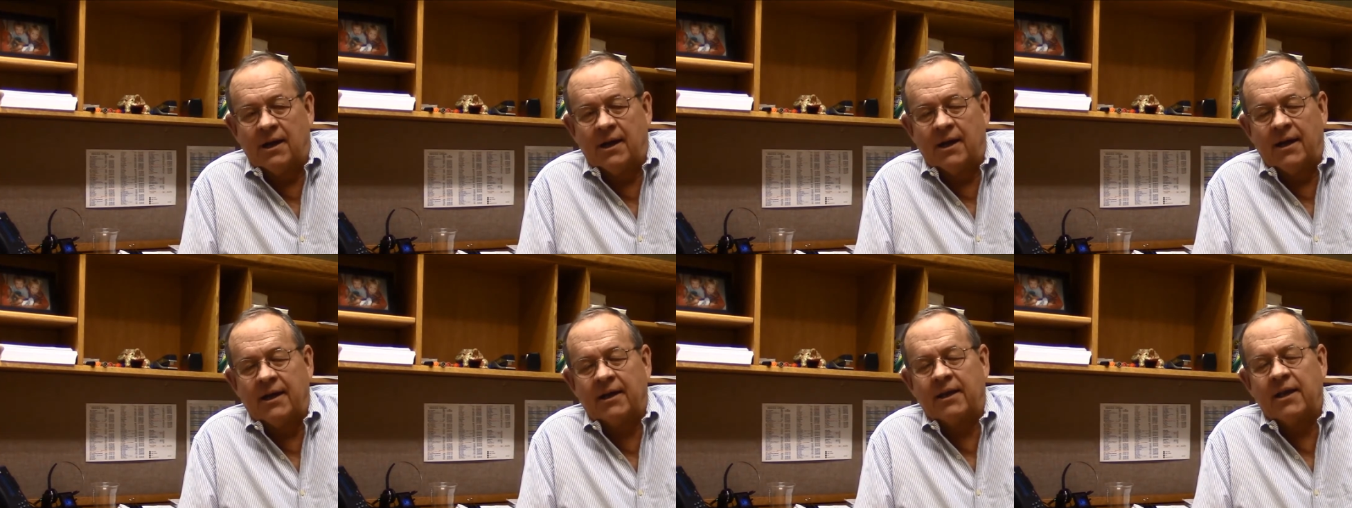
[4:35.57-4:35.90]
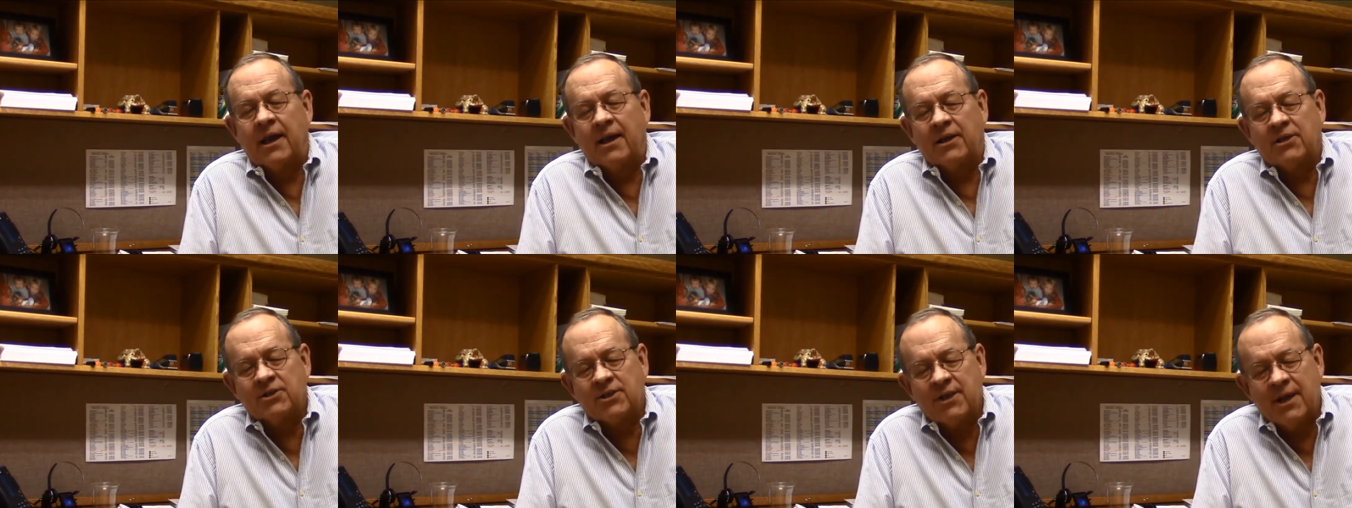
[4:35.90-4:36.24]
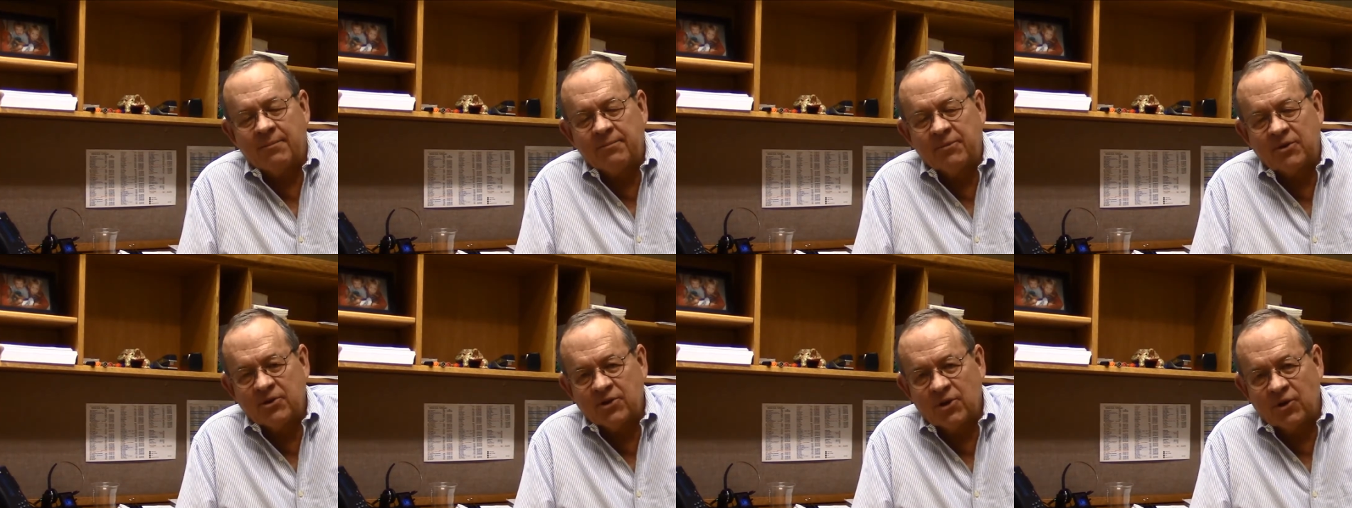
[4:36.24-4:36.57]

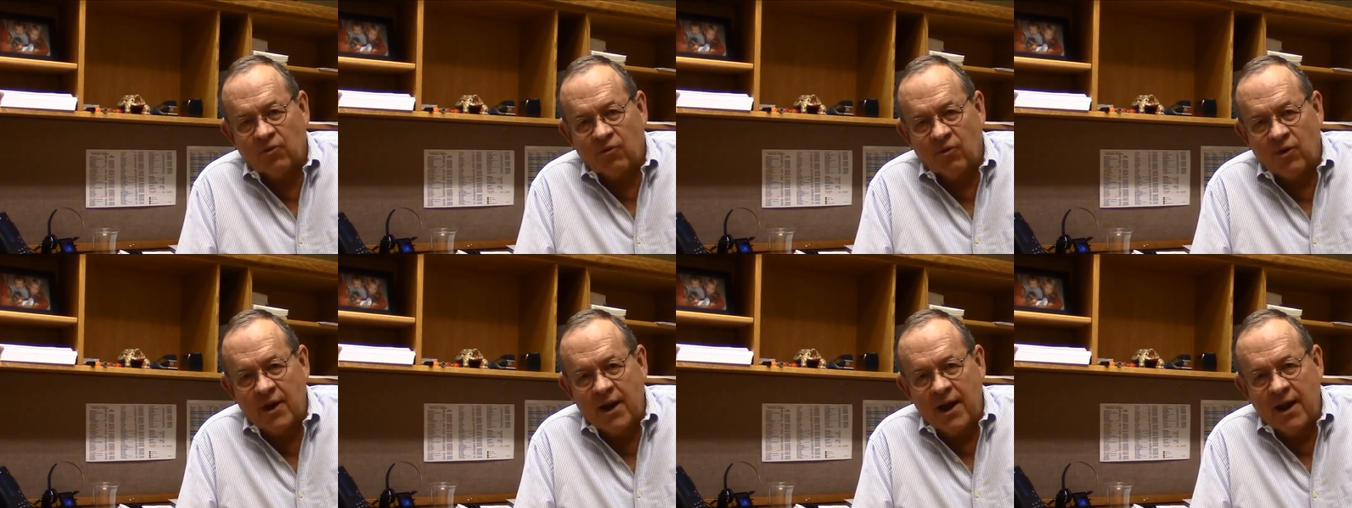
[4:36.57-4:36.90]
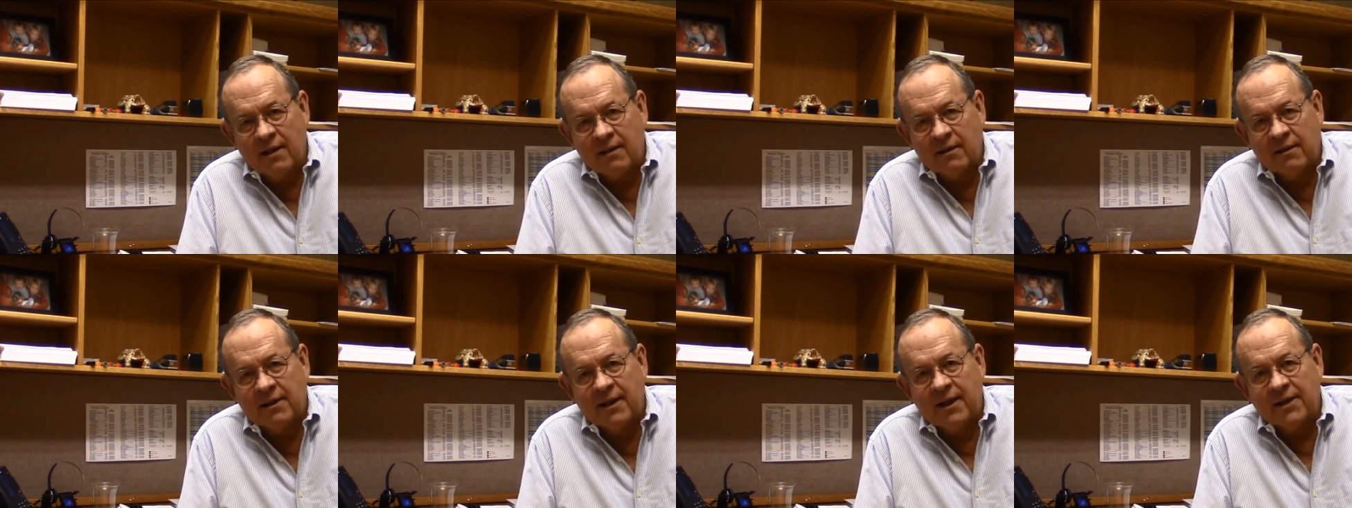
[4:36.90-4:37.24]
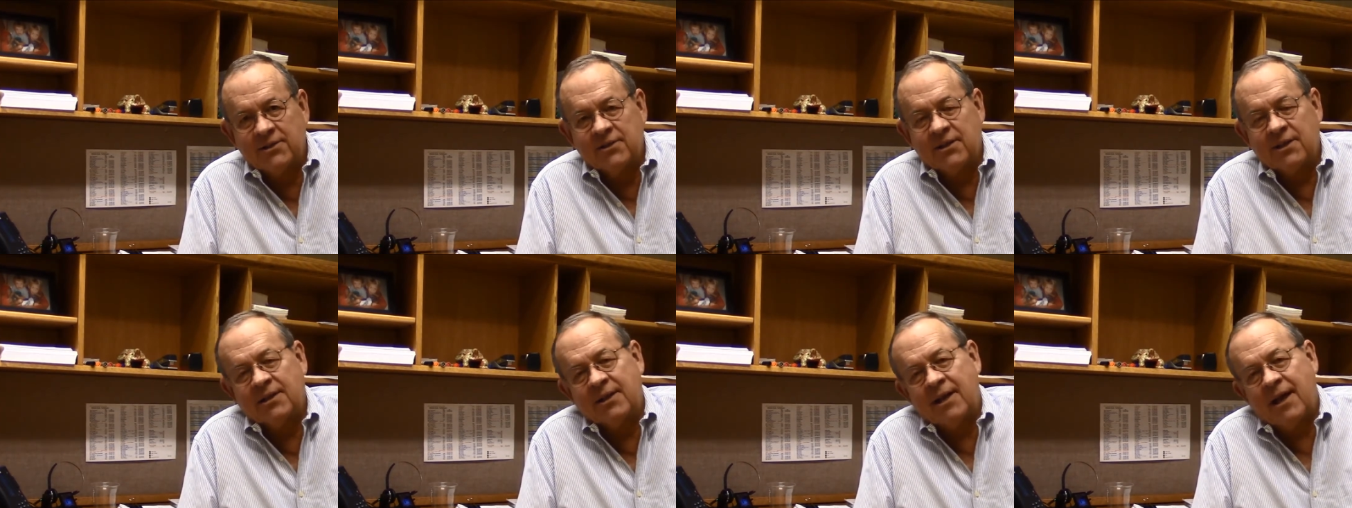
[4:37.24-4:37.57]
except as it
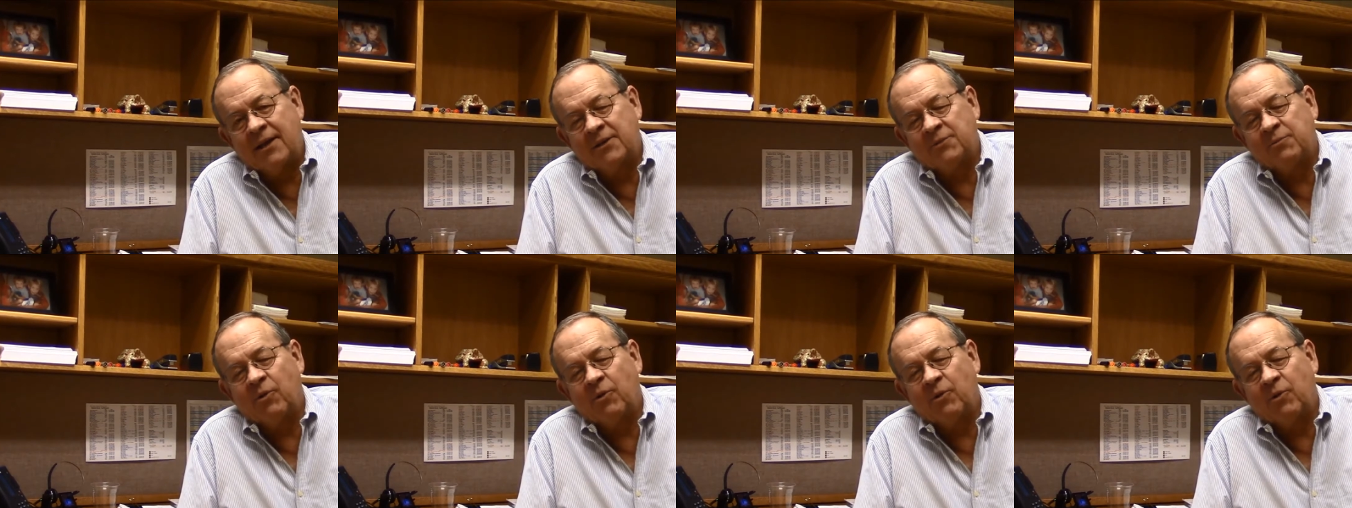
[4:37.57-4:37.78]
reallocates the tax